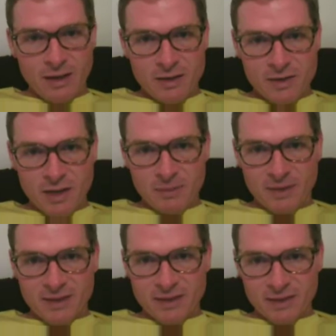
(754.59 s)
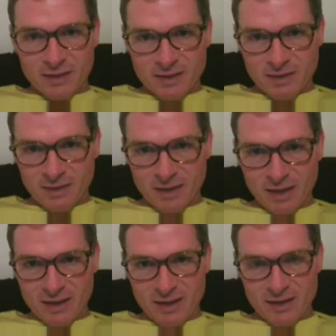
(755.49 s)
shape that's going to look something
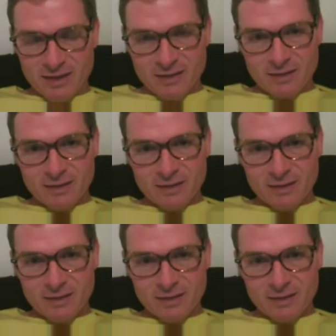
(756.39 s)
like this